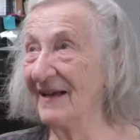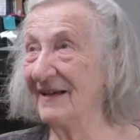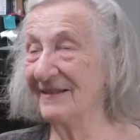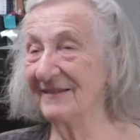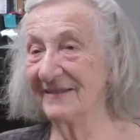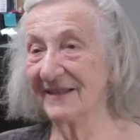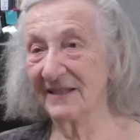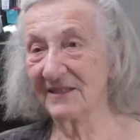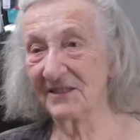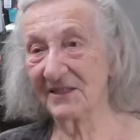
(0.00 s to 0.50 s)

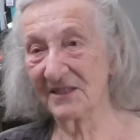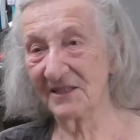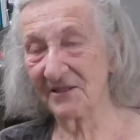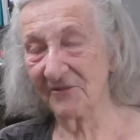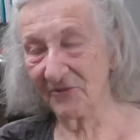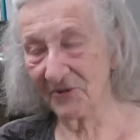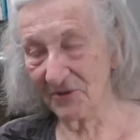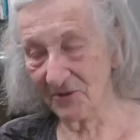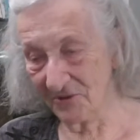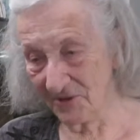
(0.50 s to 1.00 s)
That's
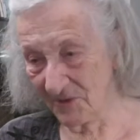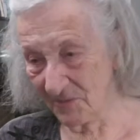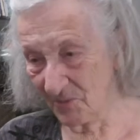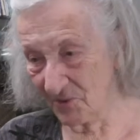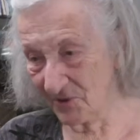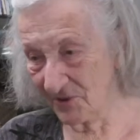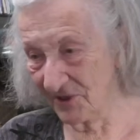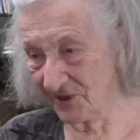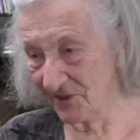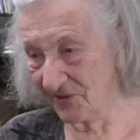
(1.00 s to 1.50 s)
difficult to
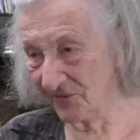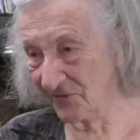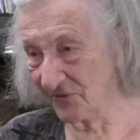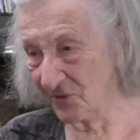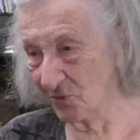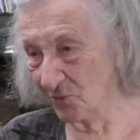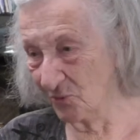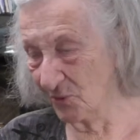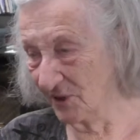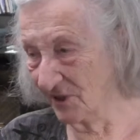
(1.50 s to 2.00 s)
put in a
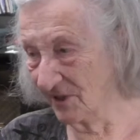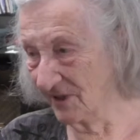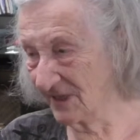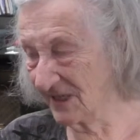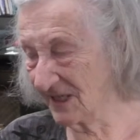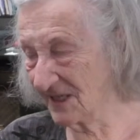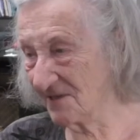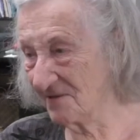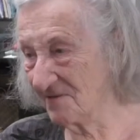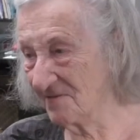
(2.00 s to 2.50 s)
few
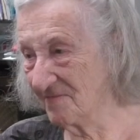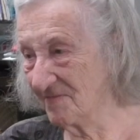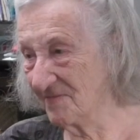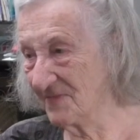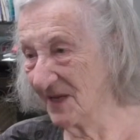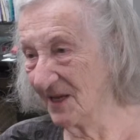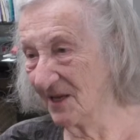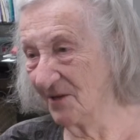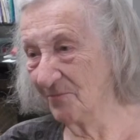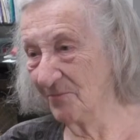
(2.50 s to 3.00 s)
words.
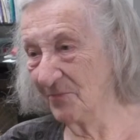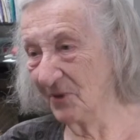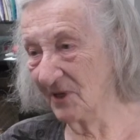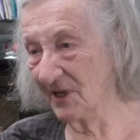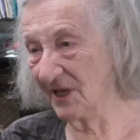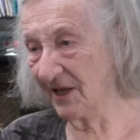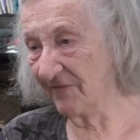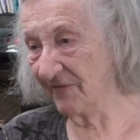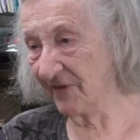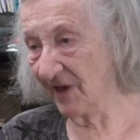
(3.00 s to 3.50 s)

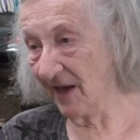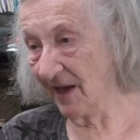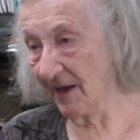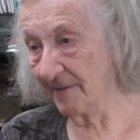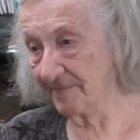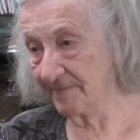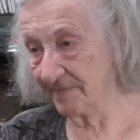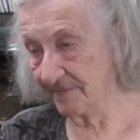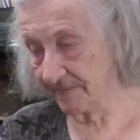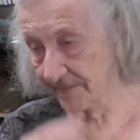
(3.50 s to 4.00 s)

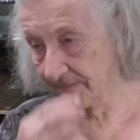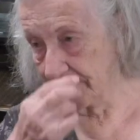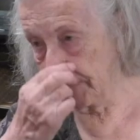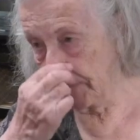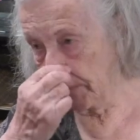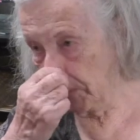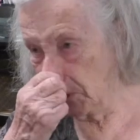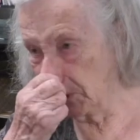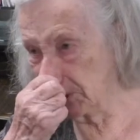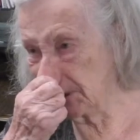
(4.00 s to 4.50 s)
Bolivar,
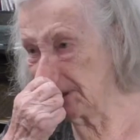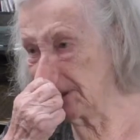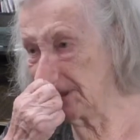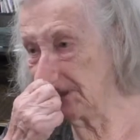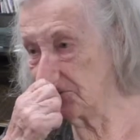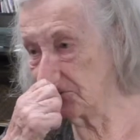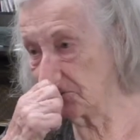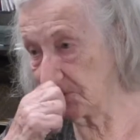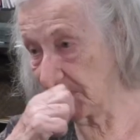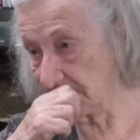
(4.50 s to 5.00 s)
what did
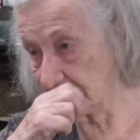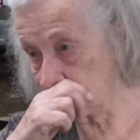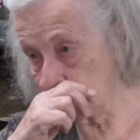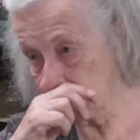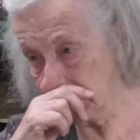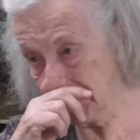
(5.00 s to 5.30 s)
he try to